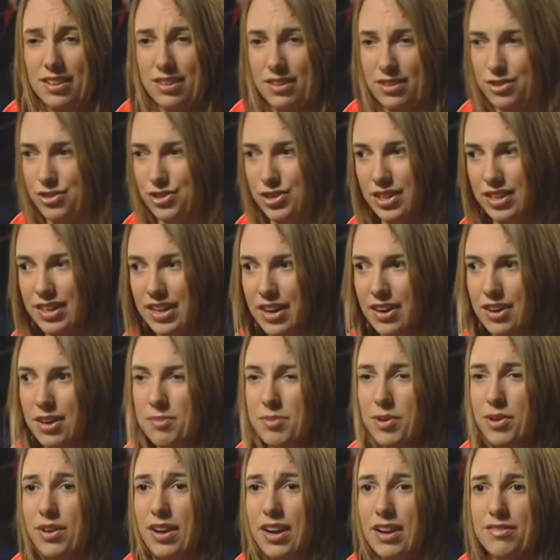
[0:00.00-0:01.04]
You should care
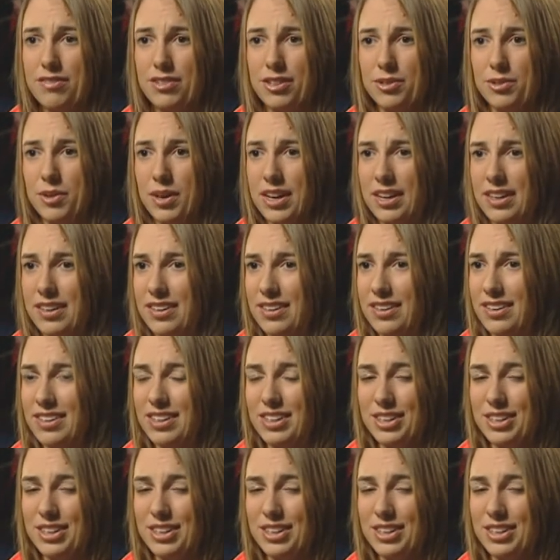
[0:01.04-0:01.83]
about everyone.